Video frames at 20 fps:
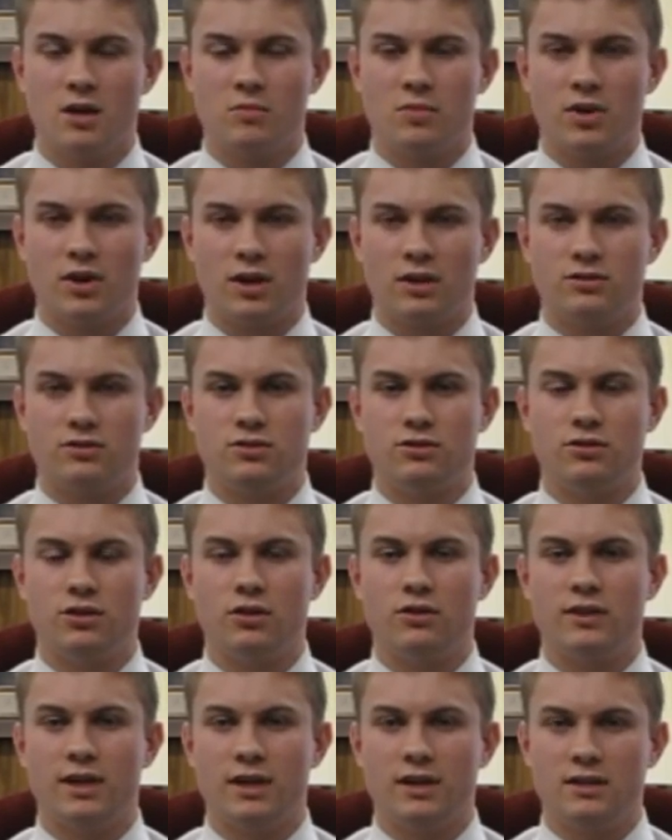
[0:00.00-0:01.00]
But I do
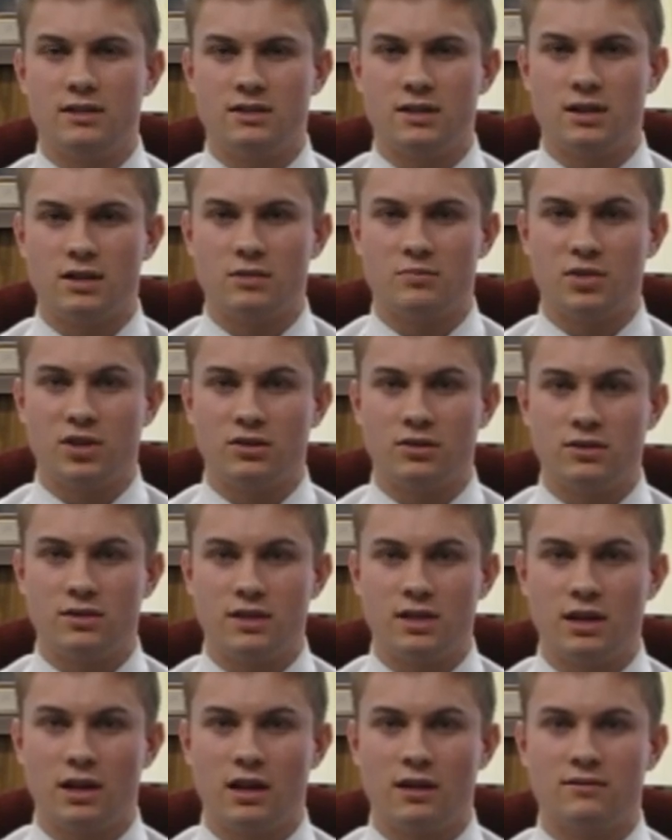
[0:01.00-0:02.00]
know that he did it because
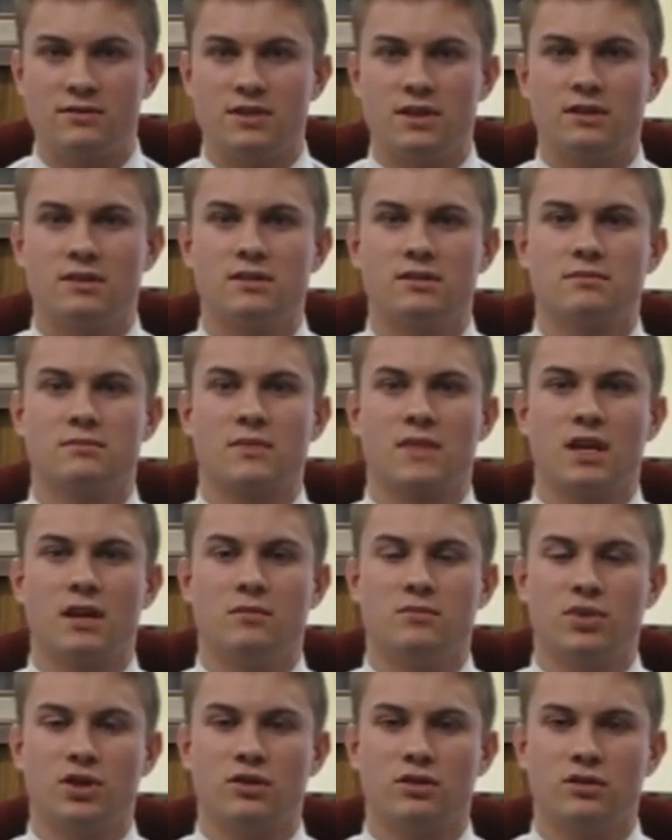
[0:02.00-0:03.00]
he loves us.
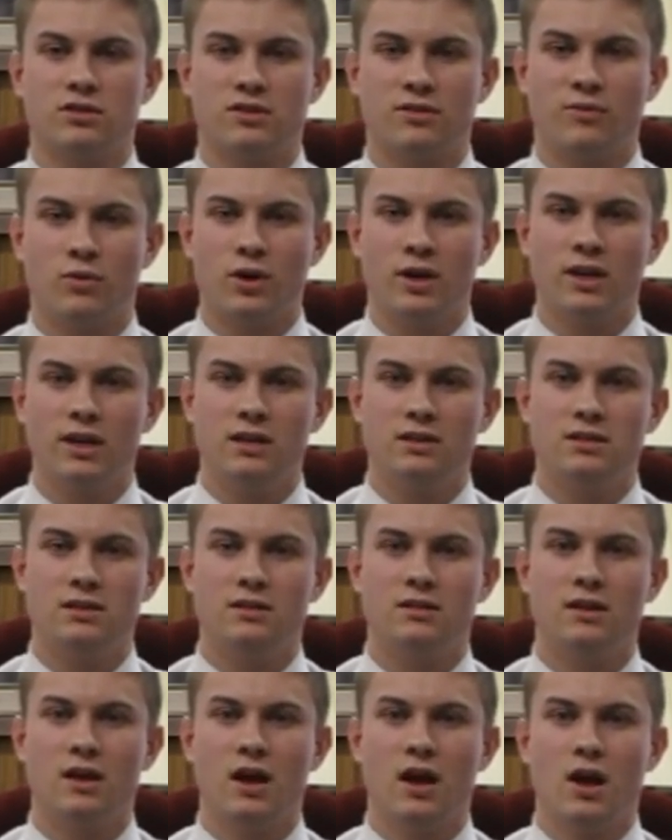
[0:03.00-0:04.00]
And because of what he
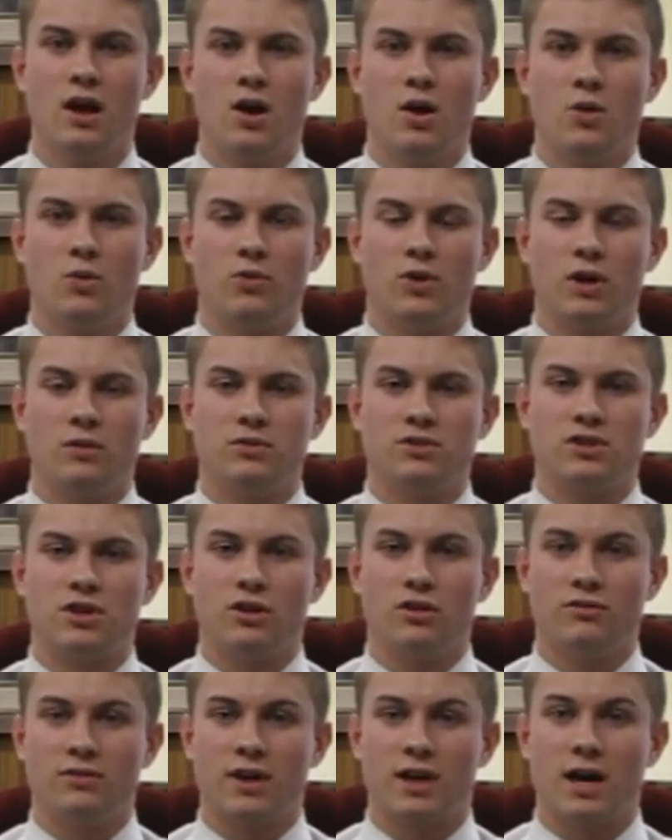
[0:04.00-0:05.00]
did, we're able to
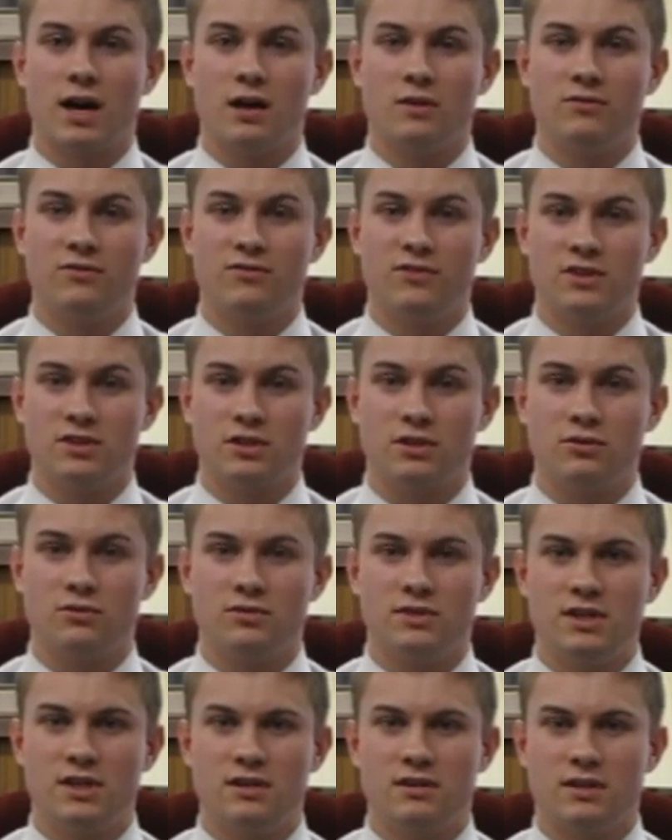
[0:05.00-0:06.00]
overcome physical
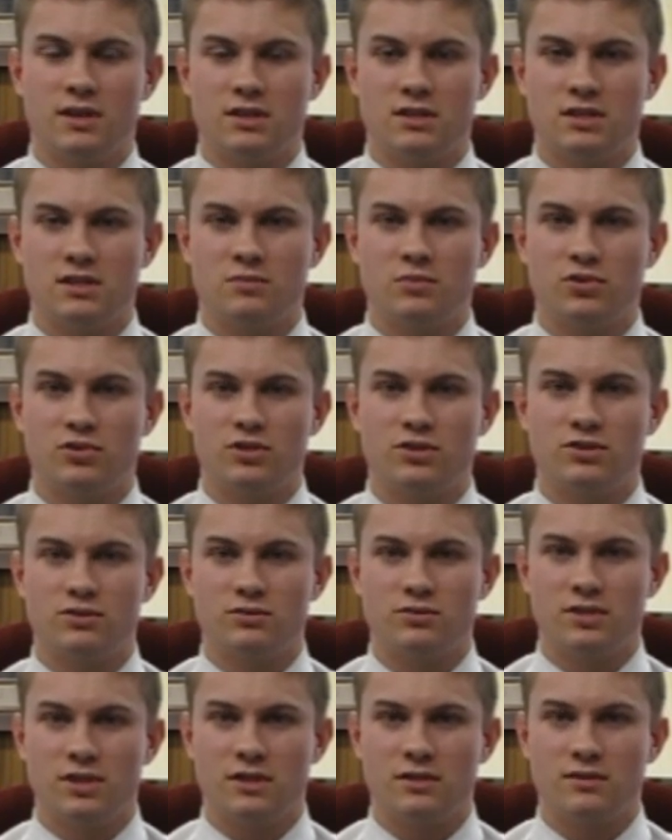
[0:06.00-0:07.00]
death and spiritual
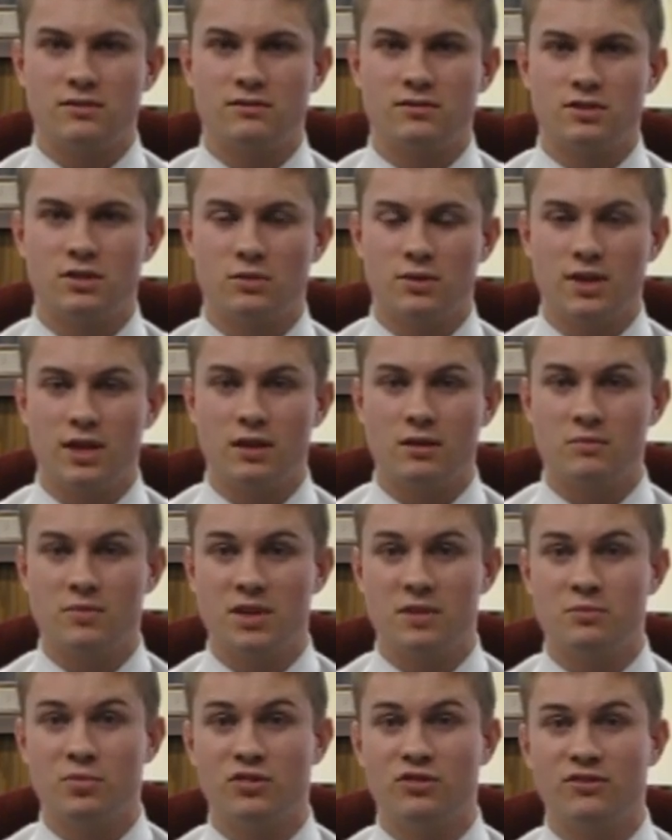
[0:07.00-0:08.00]
death, so we can
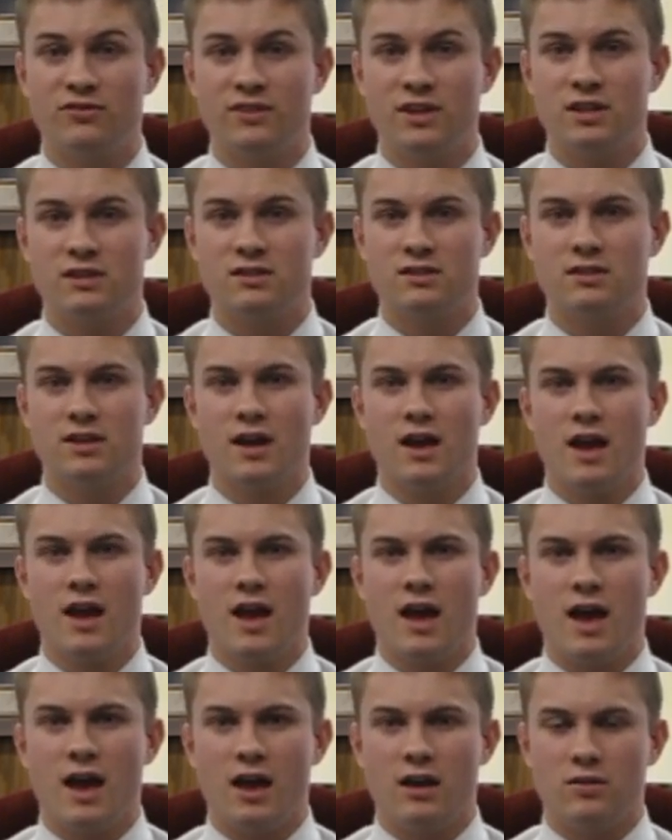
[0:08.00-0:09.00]
be perfected
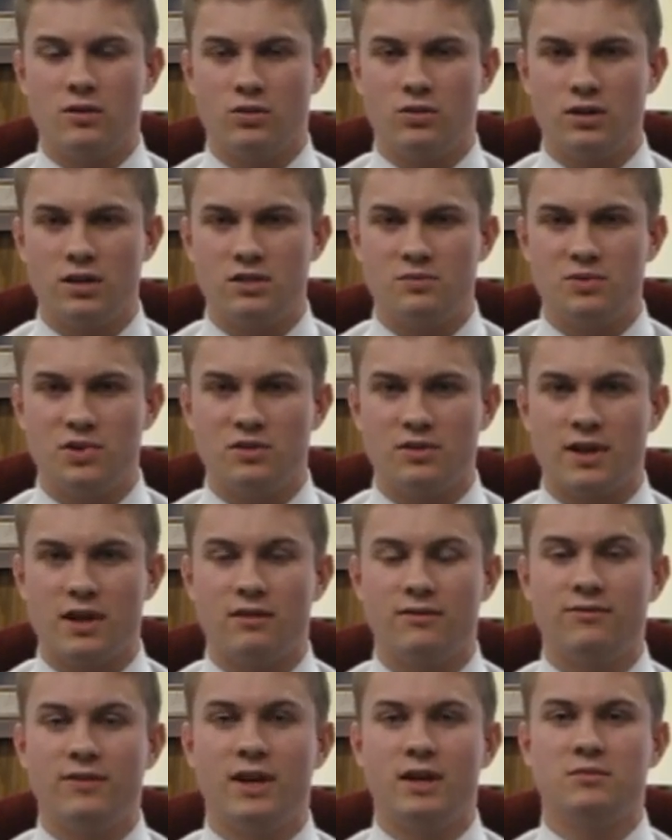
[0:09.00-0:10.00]
and always be with our
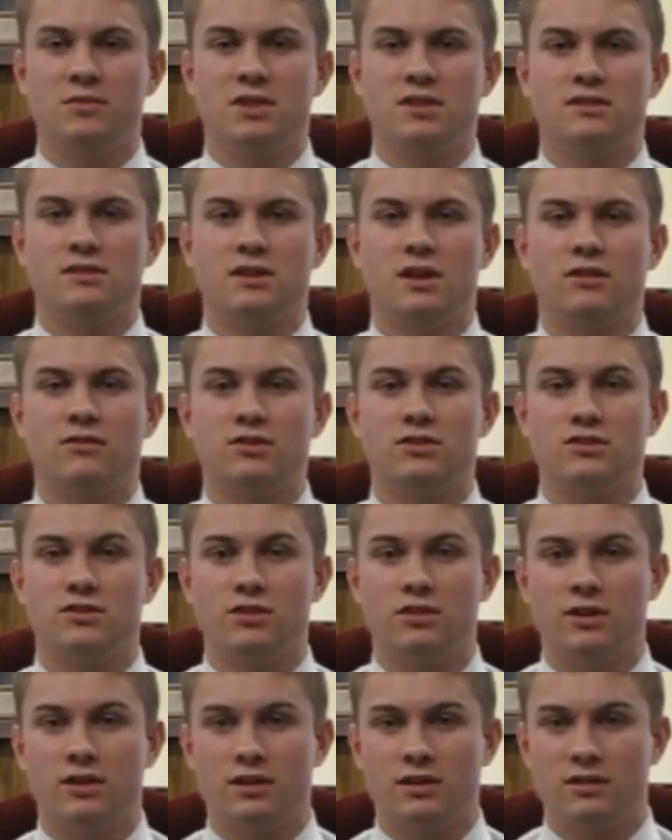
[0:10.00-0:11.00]
families and
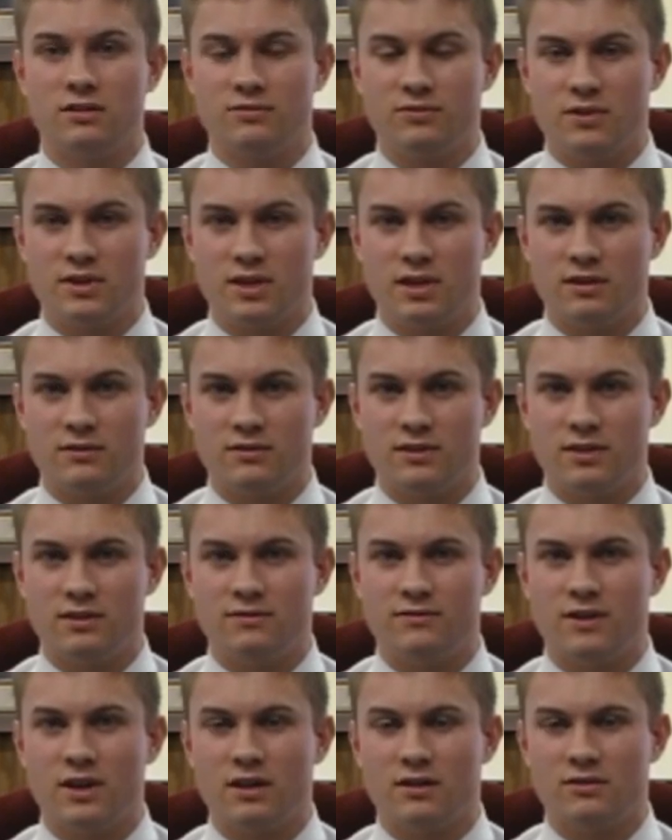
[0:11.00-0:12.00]
return and live with Heavenly
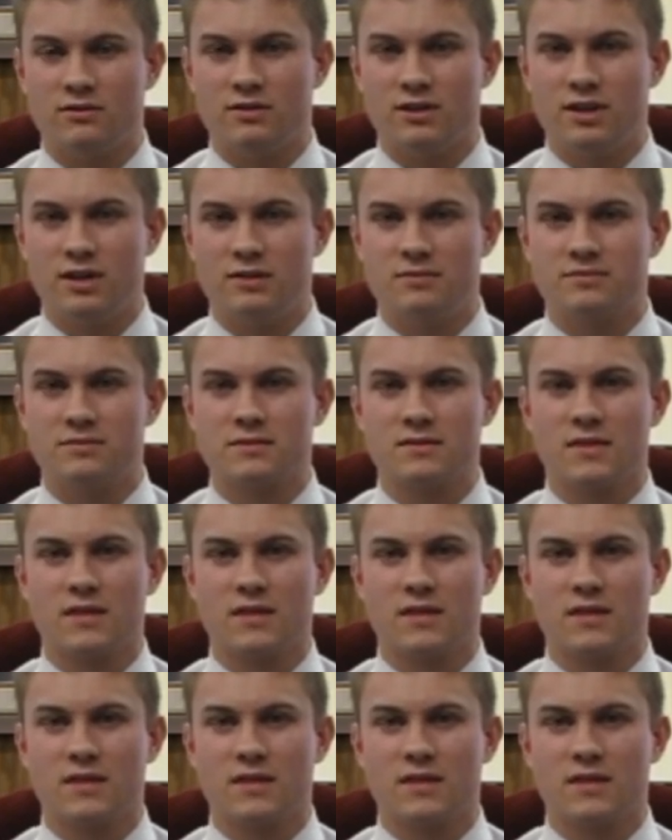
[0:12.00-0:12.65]
Father again.